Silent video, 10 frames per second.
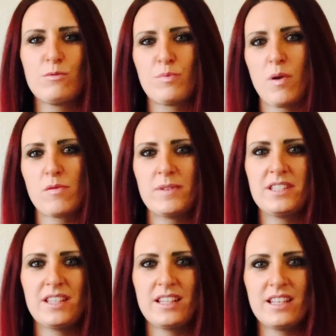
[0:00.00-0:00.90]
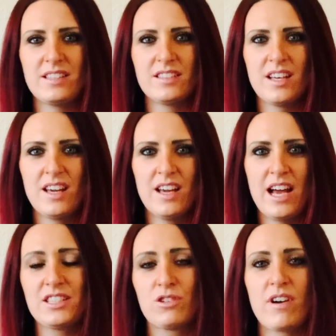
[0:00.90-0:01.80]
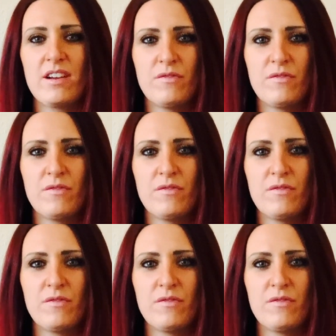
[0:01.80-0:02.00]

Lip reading: would probably see this as a great